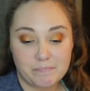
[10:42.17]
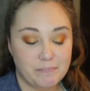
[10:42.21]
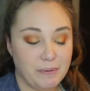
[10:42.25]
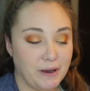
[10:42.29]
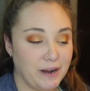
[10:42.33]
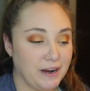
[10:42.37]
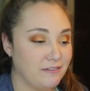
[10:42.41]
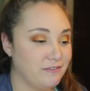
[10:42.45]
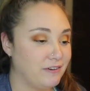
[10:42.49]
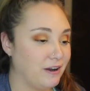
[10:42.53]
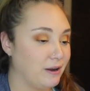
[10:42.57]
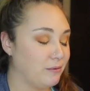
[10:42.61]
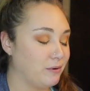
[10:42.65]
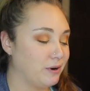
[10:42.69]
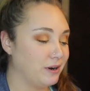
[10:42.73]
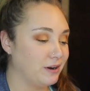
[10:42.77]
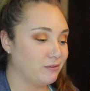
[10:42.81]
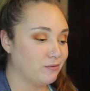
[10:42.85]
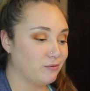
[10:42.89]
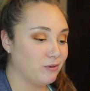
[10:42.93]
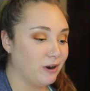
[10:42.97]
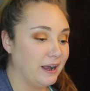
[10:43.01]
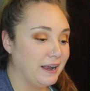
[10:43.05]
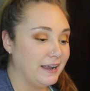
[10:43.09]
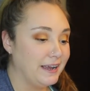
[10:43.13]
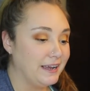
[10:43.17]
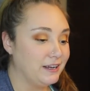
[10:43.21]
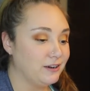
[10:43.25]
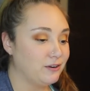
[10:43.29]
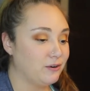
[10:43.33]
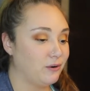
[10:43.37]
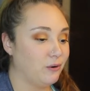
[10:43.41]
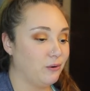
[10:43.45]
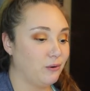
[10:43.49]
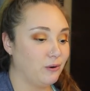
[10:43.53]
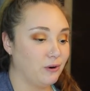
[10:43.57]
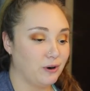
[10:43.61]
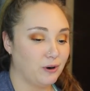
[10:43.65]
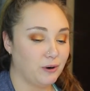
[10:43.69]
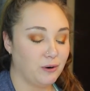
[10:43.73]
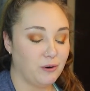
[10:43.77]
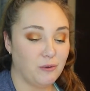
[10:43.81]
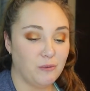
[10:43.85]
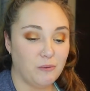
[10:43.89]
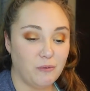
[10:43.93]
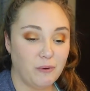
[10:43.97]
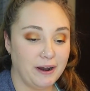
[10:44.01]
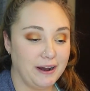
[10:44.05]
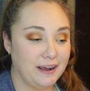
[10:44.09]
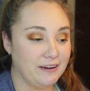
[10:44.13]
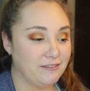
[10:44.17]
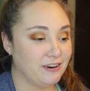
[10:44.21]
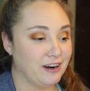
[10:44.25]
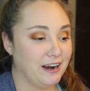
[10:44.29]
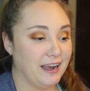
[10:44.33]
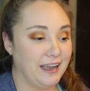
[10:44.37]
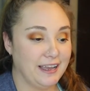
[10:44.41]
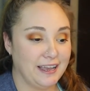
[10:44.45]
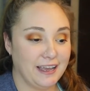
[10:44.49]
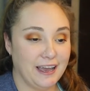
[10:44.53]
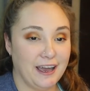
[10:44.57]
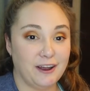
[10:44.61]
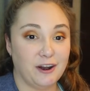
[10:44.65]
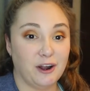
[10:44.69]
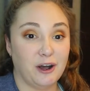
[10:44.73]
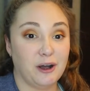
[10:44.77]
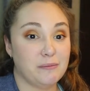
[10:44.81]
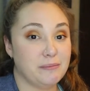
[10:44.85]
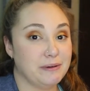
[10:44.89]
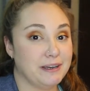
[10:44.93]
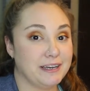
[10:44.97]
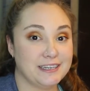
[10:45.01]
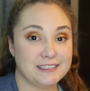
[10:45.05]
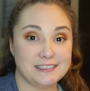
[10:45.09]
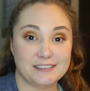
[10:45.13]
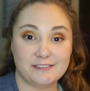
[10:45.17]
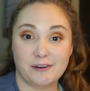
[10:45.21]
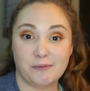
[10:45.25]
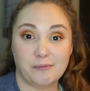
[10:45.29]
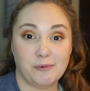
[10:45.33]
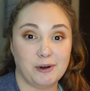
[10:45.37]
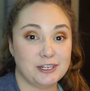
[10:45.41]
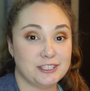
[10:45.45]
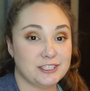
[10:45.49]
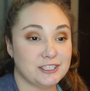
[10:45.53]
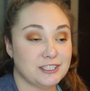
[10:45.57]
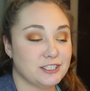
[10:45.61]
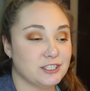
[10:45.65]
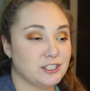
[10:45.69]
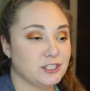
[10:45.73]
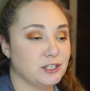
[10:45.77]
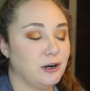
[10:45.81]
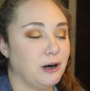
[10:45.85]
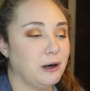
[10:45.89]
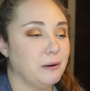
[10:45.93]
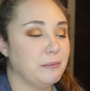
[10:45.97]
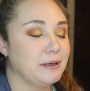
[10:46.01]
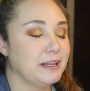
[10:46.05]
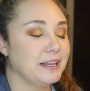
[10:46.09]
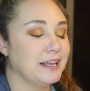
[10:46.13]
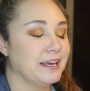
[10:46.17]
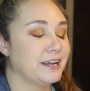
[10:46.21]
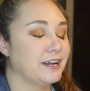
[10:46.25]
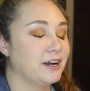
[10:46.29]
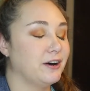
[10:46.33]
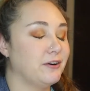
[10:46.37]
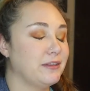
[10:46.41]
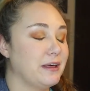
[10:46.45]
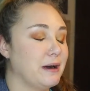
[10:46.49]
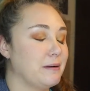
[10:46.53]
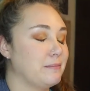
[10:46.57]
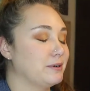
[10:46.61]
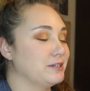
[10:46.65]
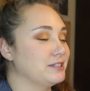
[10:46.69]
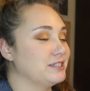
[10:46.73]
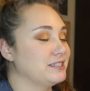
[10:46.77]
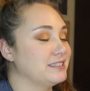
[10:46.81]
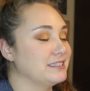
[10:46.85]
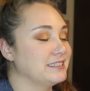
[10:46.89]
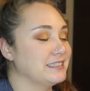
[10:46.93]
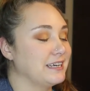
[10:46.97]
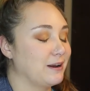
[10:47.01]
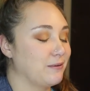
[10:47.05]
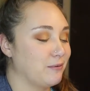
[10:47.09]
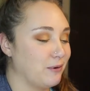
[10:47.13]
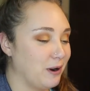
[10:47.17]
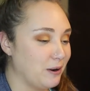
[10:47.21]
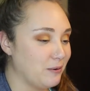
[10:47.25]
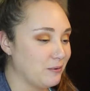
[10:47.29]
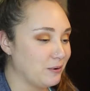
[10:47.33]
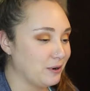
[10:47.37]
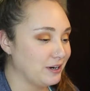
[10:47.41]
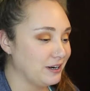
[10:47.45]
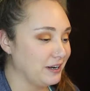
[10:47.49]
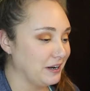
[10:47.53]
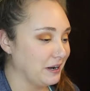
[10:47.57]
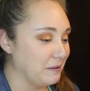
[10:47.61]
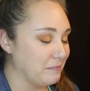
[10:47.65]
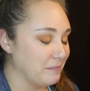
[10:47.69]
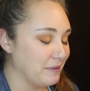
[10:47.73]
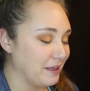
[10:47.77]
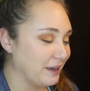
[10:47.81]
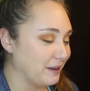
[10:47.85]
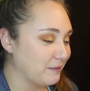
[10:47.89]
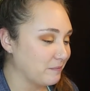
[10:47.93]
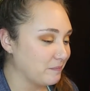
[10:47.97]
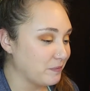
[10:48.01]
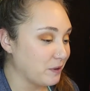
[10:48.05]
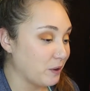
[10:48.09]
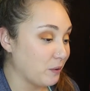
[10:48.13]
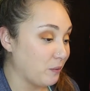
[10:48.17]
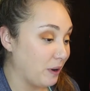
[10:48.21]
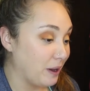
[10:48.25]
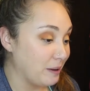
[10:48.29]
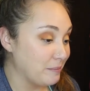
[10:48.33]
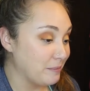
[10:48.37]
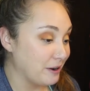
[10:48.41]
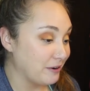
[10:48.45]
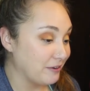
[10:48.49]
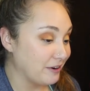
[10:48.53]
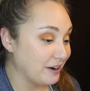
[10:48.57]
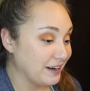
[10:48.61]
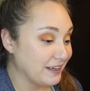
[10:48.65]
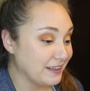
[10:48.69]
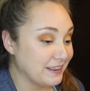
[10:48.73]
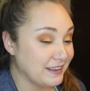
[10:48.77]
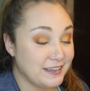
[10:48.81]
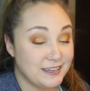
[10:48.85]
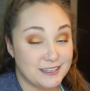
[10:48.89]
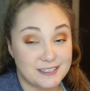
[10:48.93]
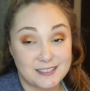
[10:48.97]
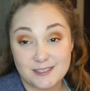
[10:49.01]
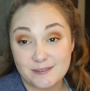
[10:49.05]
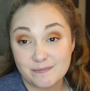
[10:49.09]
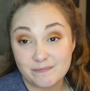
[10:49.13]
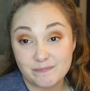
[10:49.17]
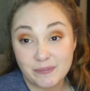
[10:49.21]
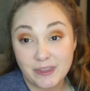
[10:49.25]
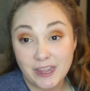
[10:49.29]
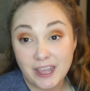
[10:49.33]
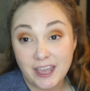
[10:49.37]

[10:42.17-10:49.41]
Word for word: but if I want to write or whatever, I cannot because if I'm watching a show, I'll be like, oh, that person said what word? And I'm like, why am I writing this?